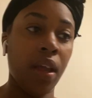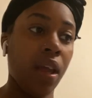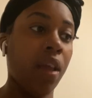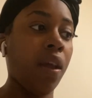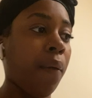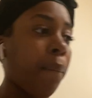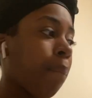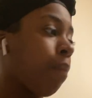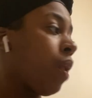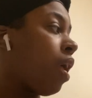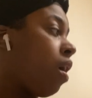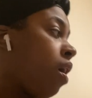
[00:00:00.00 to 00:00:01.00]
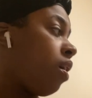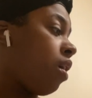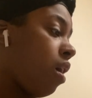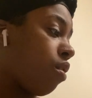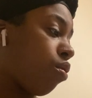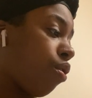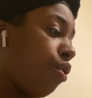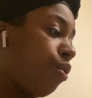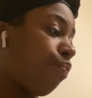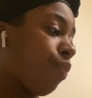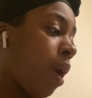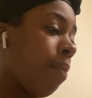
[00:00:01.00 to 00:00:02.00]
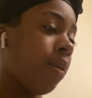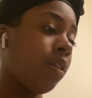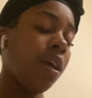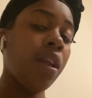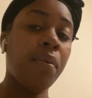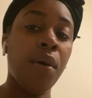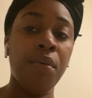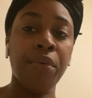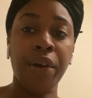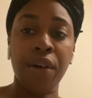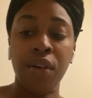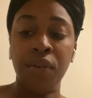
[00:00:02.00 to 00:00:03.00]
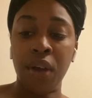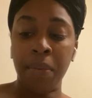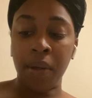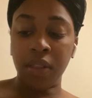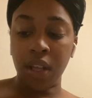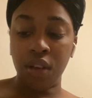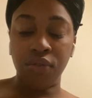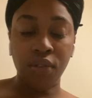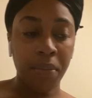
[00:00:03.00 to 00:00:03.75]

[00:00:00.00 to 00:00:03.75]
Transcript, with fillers: And yeah, so I'm about to hit up homegirl about the intro,